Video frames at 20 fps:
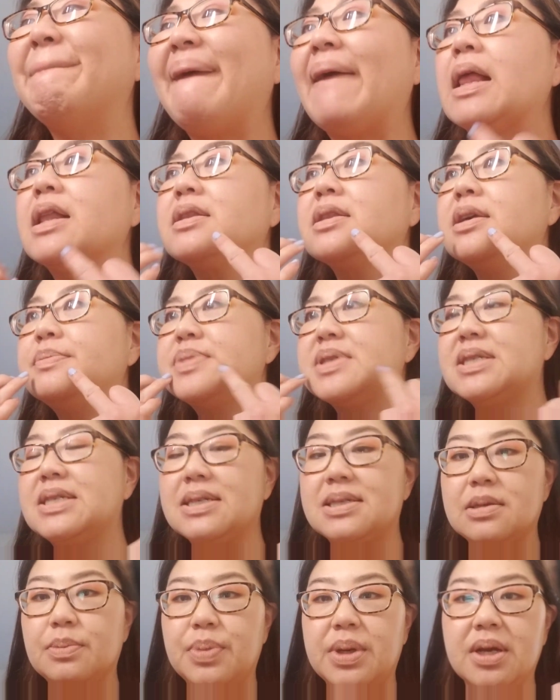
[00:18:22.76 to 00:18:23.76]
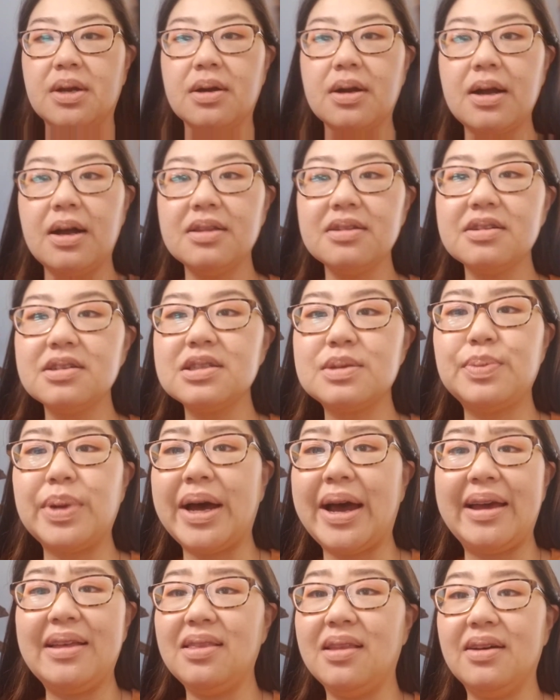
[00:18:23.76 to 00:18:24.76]
lips disappear colors,
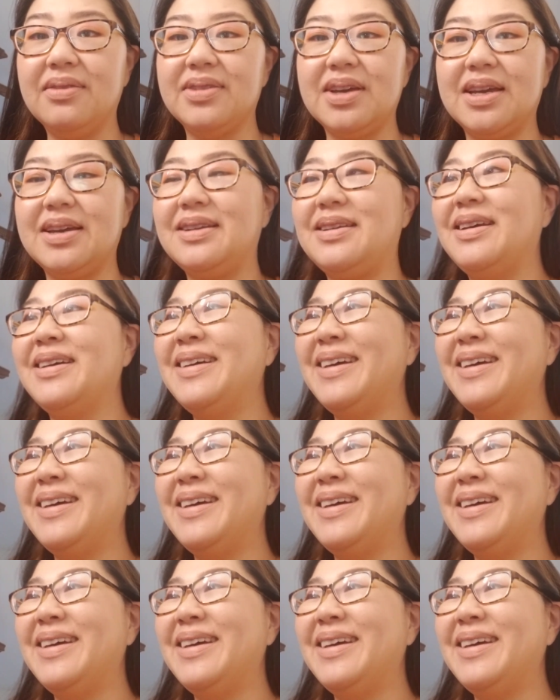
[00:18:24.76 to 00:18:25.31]
but I love it.